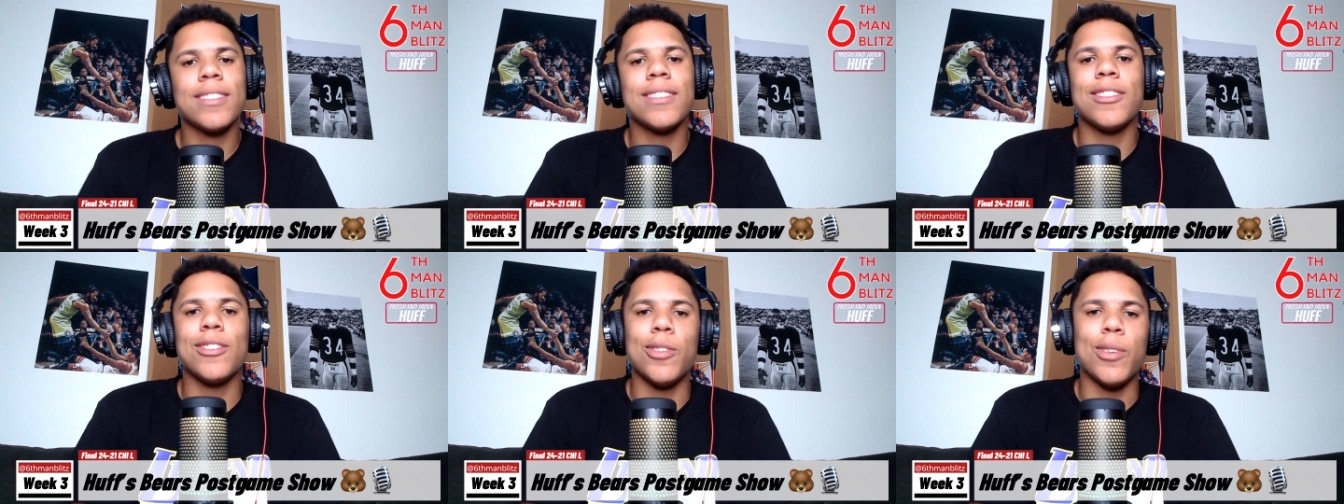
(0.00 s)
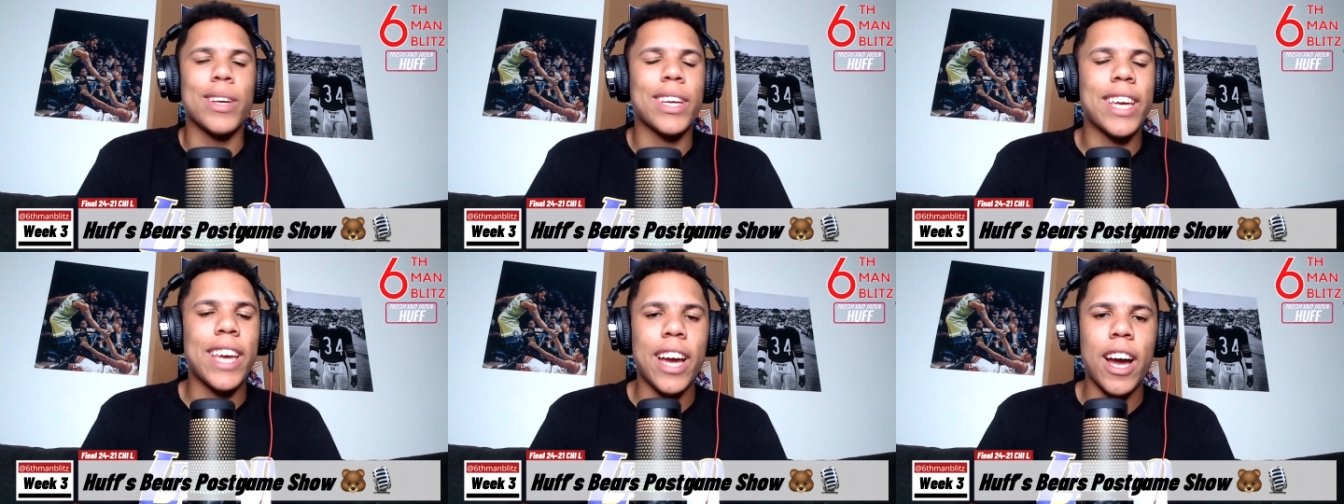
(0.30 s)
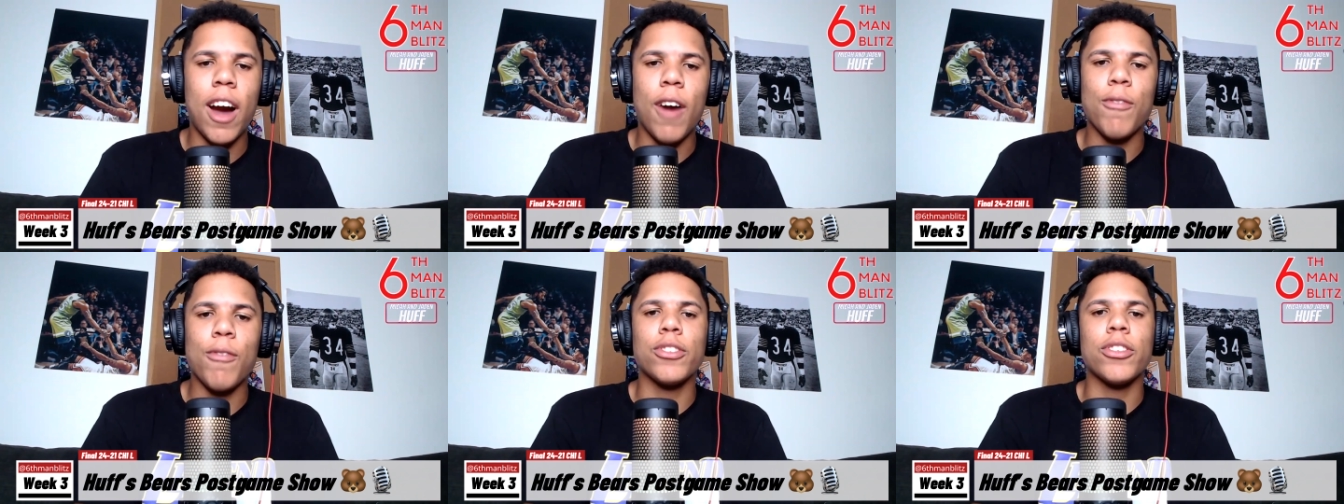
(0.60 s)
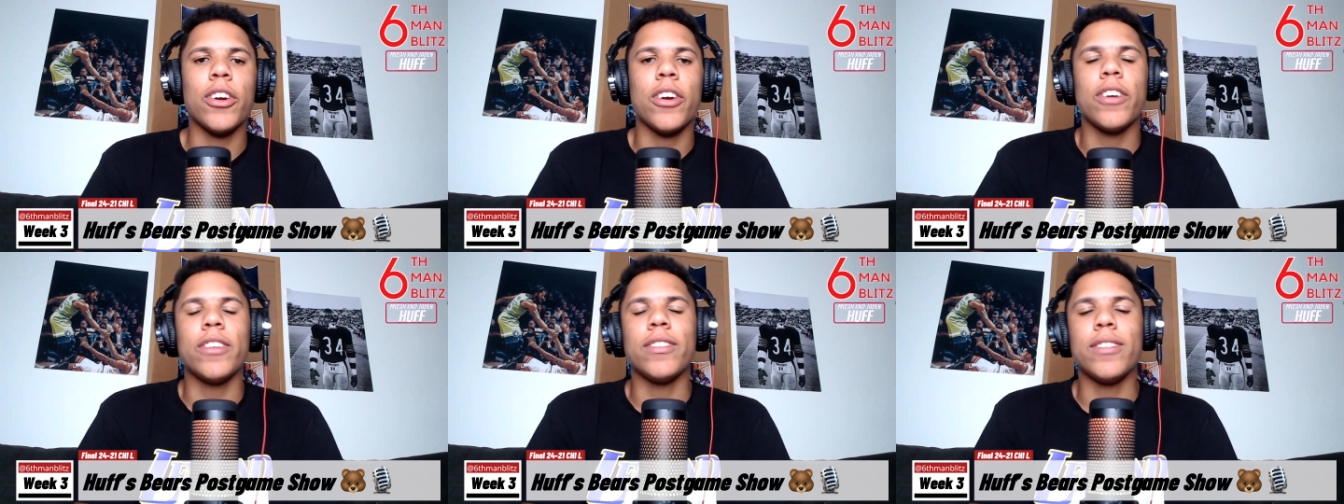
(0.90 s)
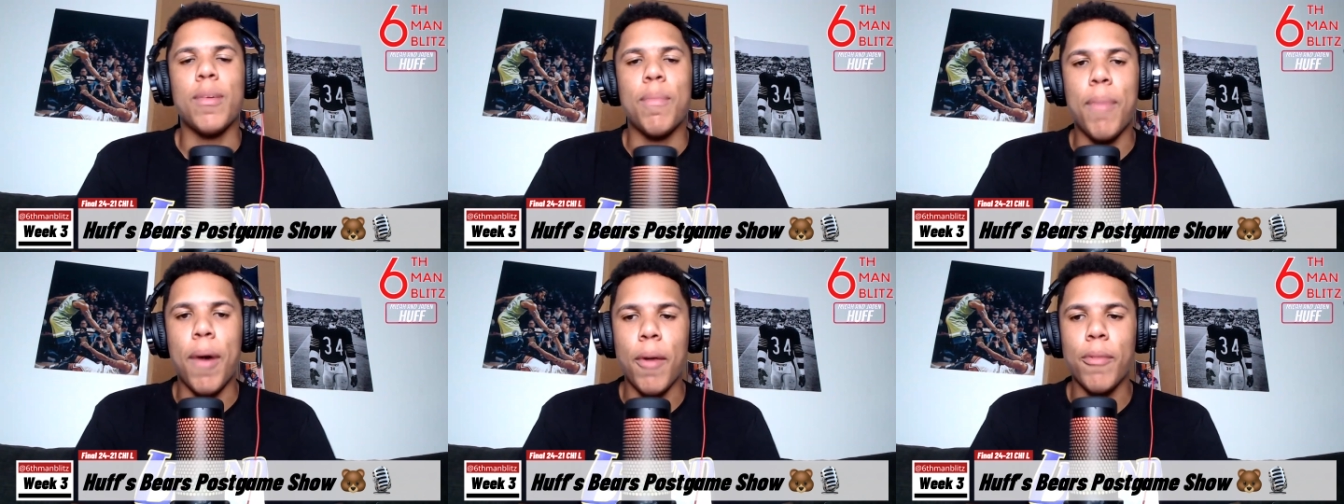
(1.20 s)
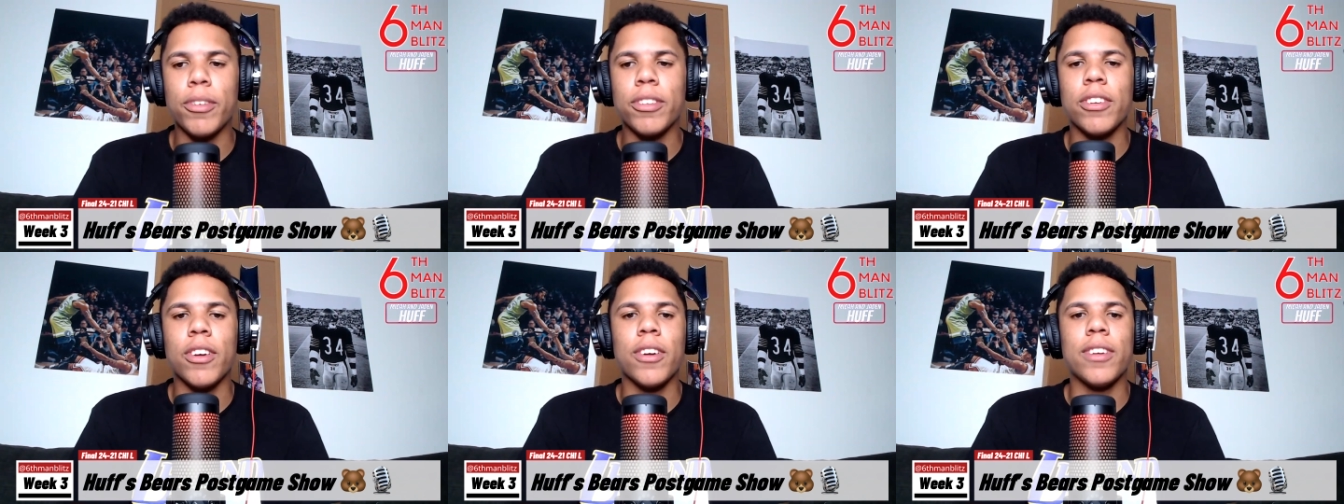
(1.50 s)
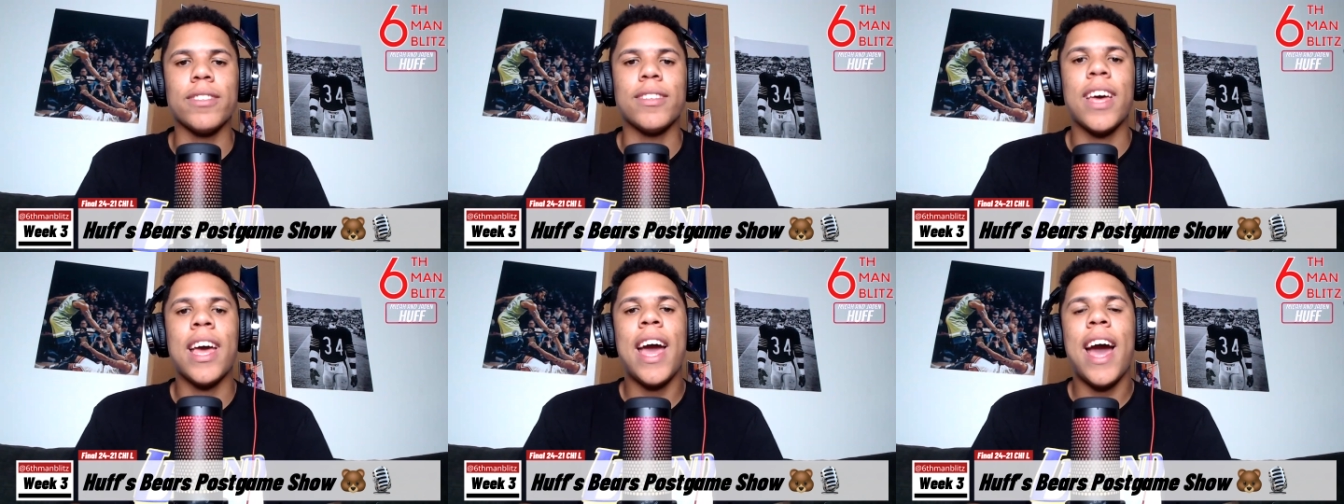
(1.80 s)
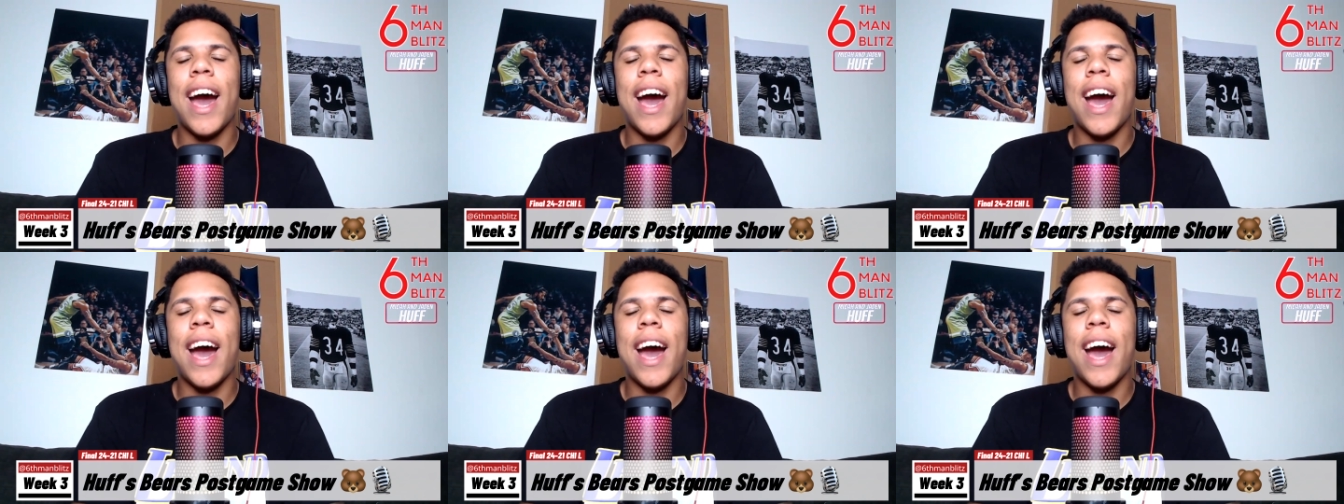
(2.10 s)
doing kickoff returns and punt returns.